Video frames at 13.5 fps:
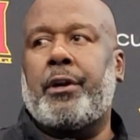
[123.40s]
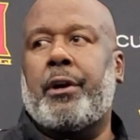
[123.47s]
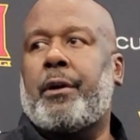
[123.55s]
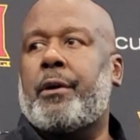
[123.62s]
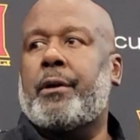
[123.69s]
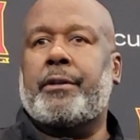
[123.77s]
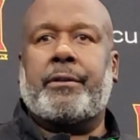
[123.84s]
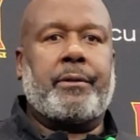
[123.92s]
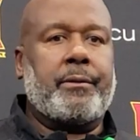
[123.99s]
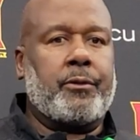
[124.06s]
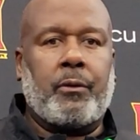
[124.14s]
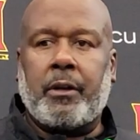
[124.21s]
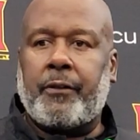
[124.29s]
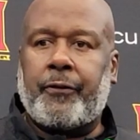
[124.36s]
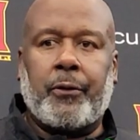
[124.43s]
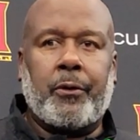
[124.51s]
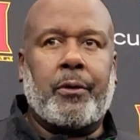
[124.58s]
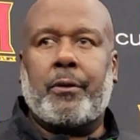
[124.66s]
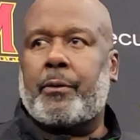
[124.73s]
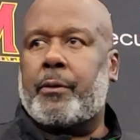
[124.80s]
yards,
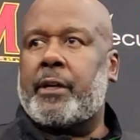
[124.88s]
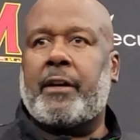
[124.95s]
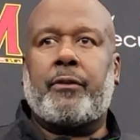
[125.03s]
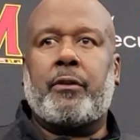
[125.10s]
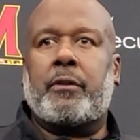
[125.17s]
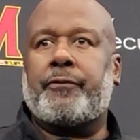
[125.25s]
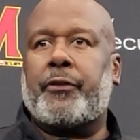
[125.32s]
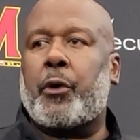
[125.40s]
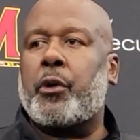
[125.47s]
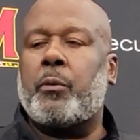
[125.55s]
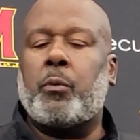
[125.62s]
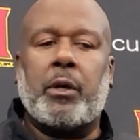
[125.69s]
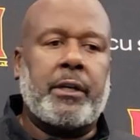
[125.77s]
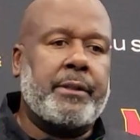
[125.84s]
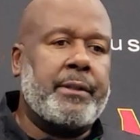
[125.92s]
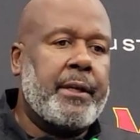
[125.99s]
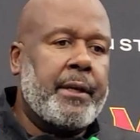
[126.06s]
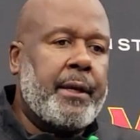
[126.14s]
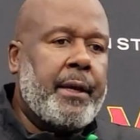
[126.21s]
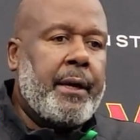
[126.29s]
24, whatever,
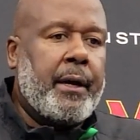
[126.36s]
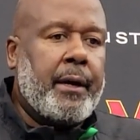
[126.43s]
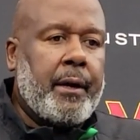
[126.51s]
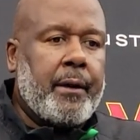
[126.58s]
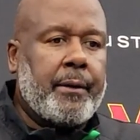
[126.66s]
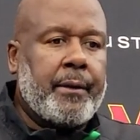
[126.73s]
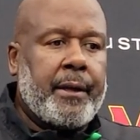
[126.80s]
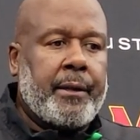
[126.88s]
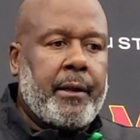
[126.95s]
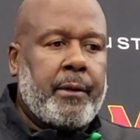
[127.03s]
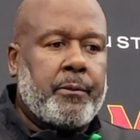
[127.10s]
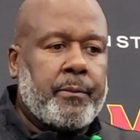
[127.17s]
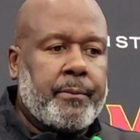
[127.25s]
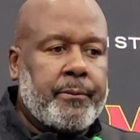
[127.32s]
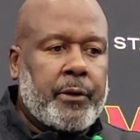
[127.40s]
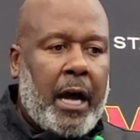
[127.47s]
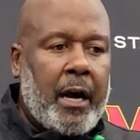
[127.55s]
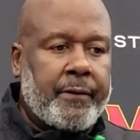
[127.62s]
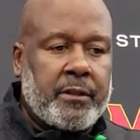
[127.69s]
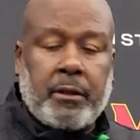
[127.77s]
31. And
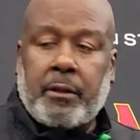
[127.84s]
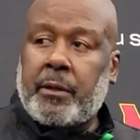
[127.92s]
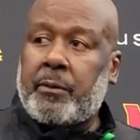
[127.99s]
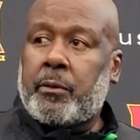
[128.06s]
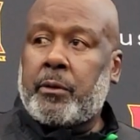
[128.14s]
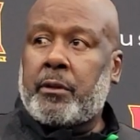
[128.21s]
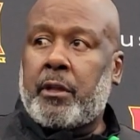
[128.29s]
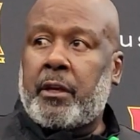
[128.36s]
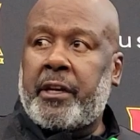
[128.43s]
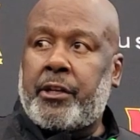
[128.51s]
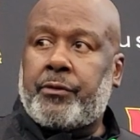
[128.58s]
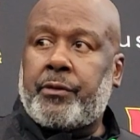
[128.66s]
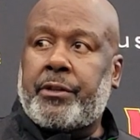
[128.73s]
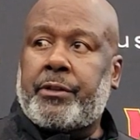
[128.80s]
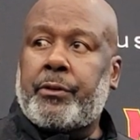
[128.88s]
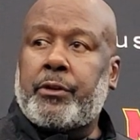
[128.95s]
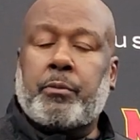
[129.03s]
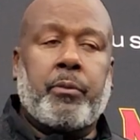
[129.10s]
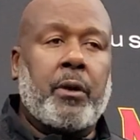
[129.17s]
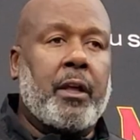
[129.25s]
obviously, the injury to
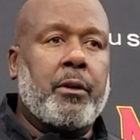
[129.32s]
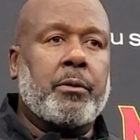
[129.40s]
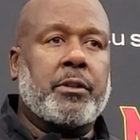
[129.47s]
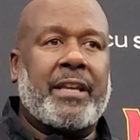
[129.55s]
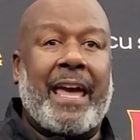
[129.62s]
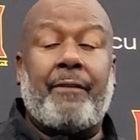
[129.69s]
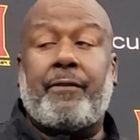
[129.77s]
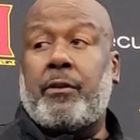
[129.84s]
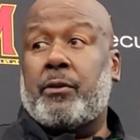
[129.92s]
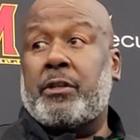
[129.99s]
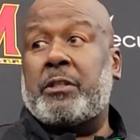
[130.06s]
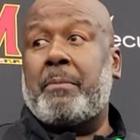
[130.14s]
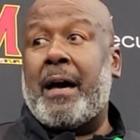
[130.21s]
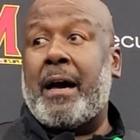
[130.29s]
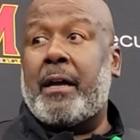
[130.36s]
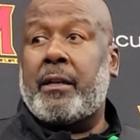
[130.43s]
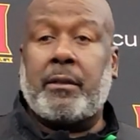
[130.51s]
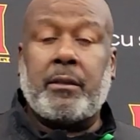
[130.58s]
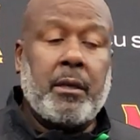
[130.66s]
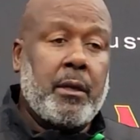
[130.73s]
his brother was heavy on his mind.
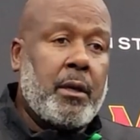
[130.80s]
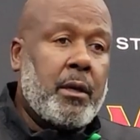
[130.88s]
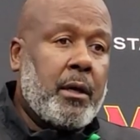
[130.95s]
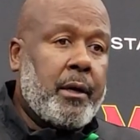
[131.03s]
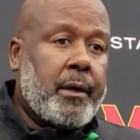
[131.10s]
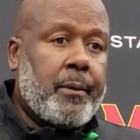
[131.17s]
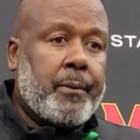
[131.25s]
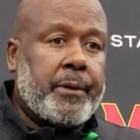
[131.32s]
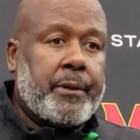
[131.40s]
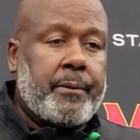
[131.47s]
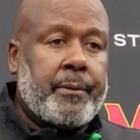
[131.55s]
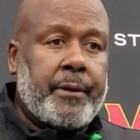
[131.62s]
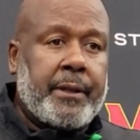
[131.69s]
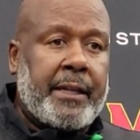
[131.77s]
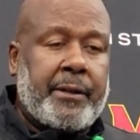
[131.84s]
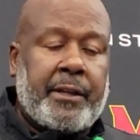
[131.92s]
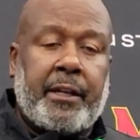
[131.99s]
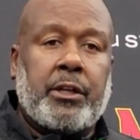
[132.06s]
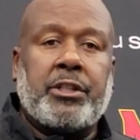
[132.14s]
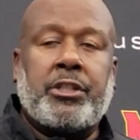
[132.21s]
And we
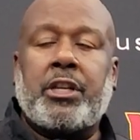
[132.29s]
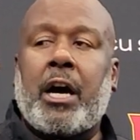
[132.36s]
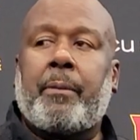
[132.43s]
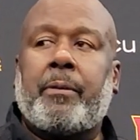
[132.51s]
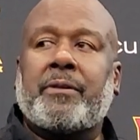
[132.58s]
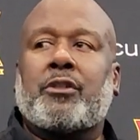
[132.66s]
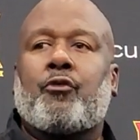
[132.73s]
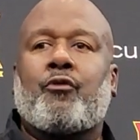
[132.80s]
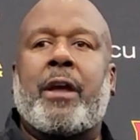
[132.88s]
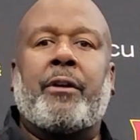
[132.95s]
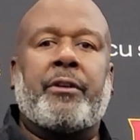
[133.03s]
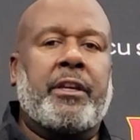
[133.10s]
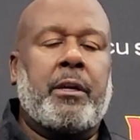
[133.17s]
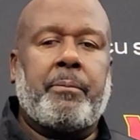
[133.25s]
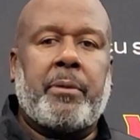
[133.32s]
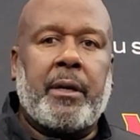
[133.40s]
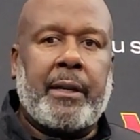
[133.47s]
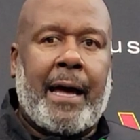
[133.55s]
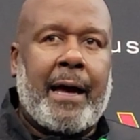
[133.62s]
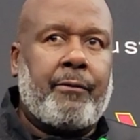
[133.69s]
did a good job of surrounding him.
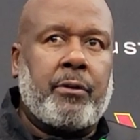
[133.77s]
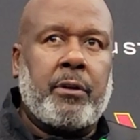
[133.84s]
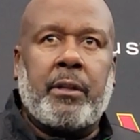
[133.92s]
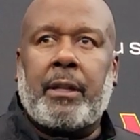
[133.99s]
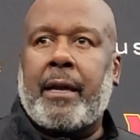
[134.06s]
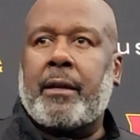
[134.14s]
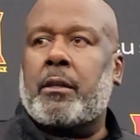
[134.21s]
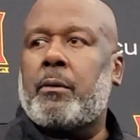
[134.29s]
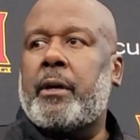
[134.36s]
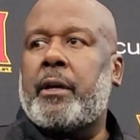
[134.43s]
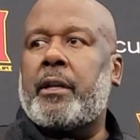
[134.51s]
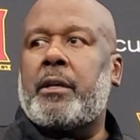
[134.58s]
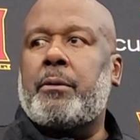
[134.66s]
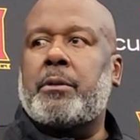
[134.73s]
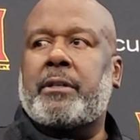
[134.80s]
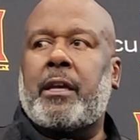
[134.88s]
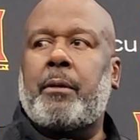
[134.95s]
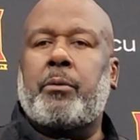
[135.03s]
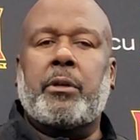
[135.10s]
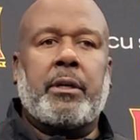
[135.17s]
But I really liked the way that he was
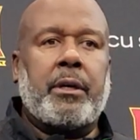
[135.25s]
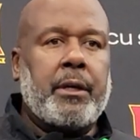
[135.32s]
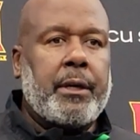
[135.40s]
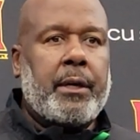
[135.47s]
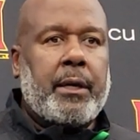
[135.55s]
able to